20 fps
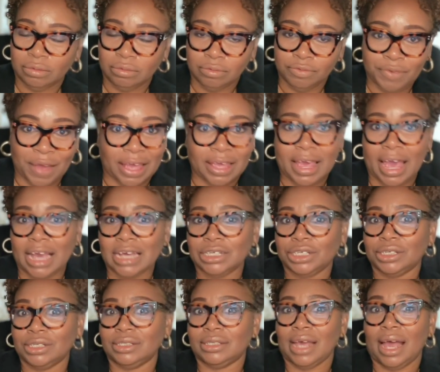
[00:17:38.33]

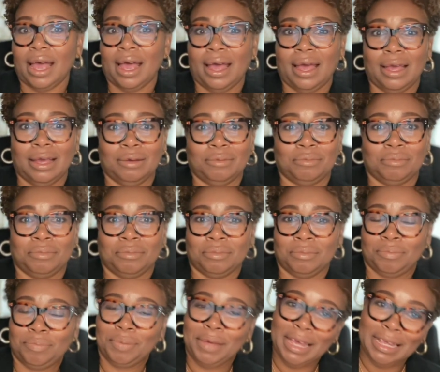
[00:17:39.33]
vacation time,
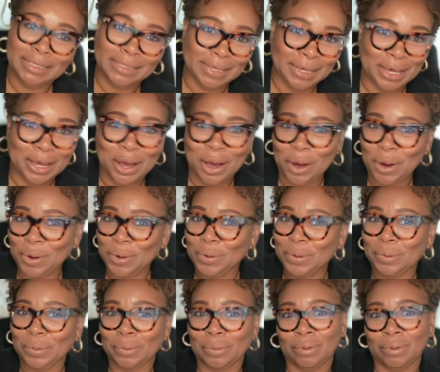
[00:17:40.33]
PTO.